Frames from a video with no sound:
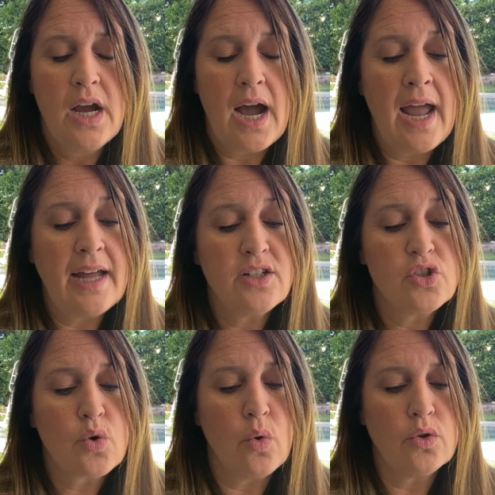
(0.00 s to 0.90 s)
I had to
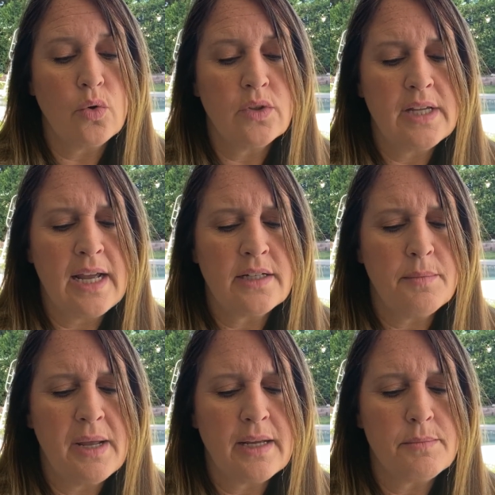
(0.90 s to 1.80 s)
scold old Dan to
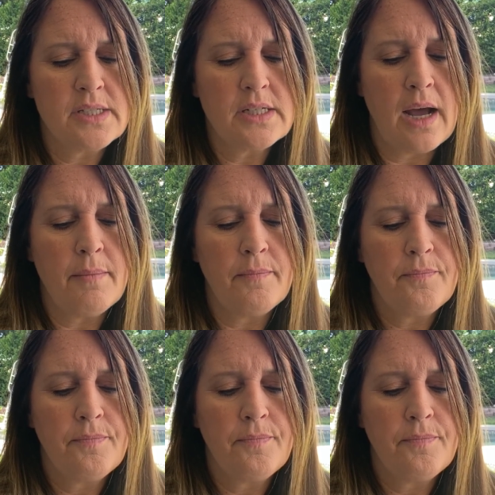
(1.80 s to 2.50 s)
make him stop.